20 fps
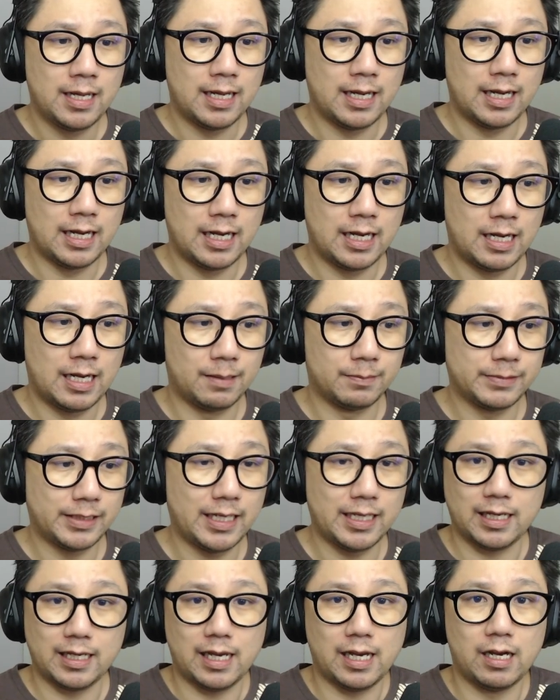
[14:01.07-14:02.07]
Um,
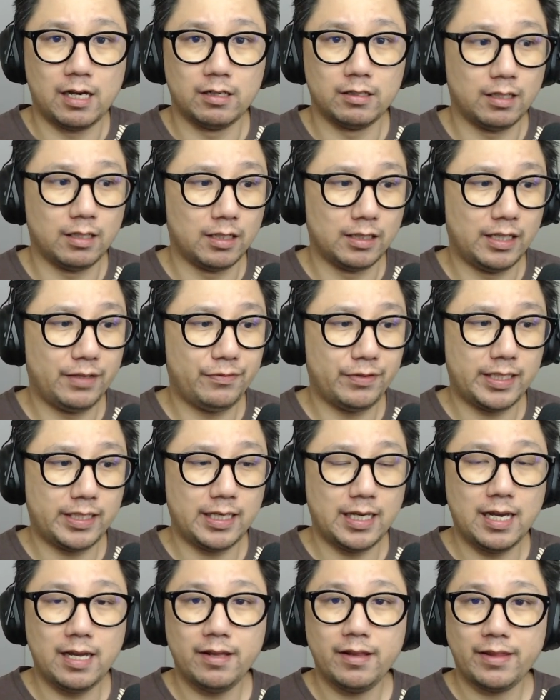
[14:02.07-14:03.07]
yeah, I'll, I'll leave it
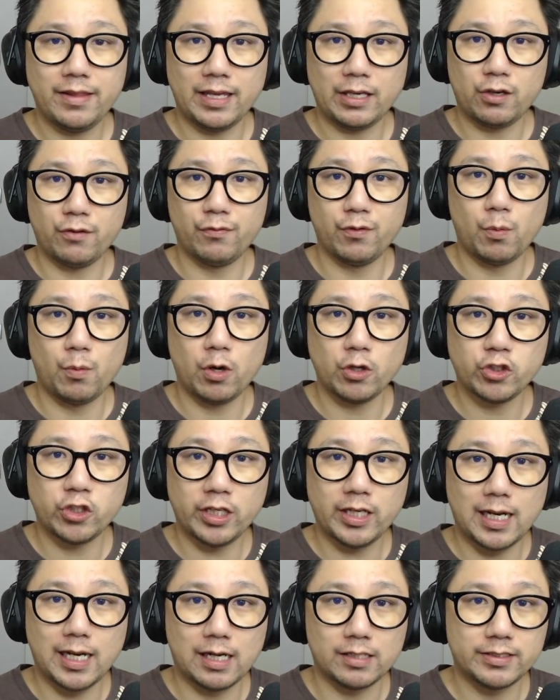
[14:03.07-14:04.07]
here. Thank you for
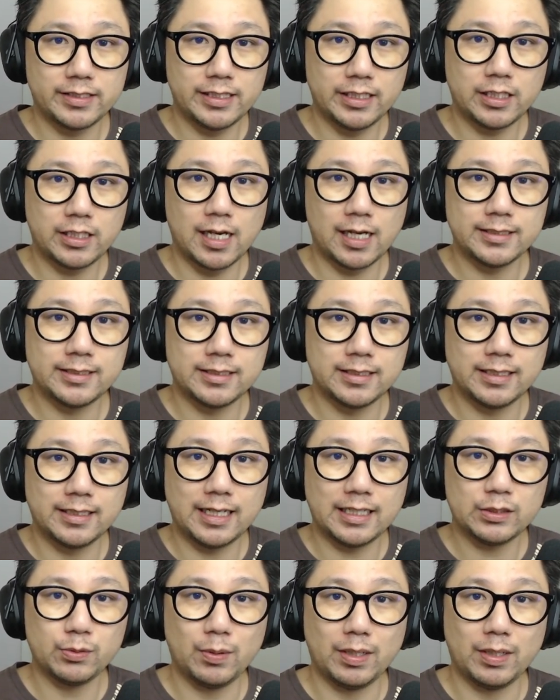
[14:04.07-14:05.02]
watching and I'll see you guys in the next